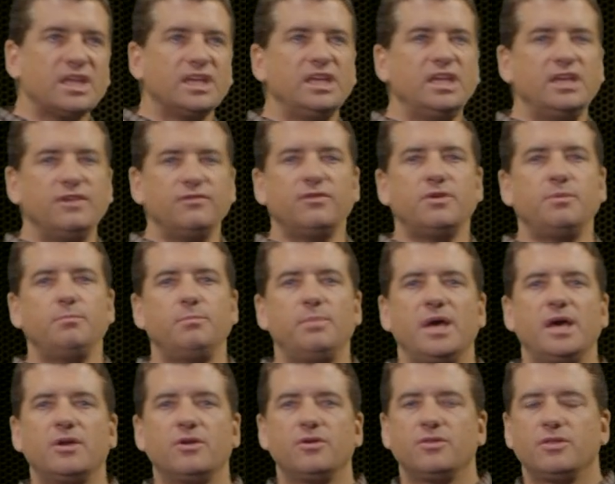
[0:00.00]
Even
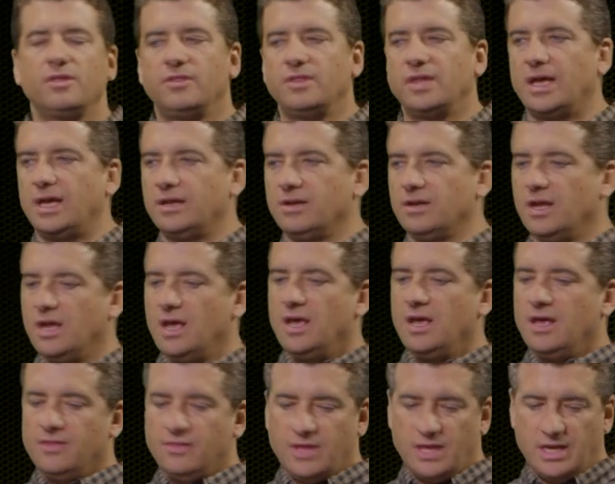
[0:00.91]
better than that,
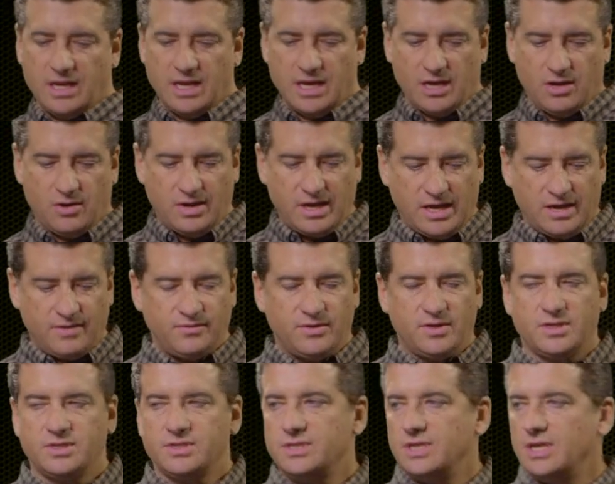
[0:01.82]
they now have
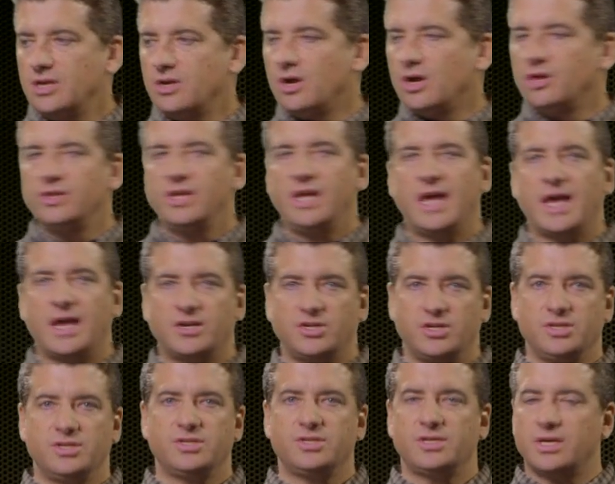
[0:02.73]
this thing called the
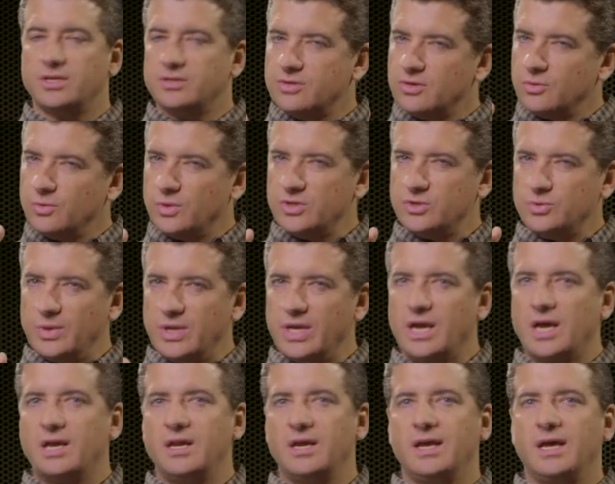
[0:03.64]
Action Center, which we
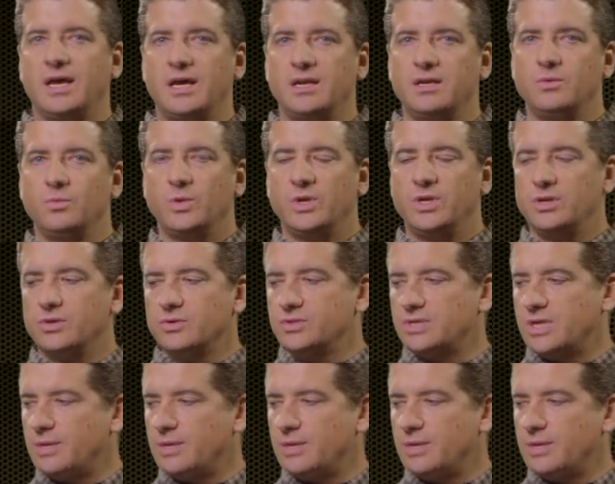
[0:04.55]
kind of had in Windows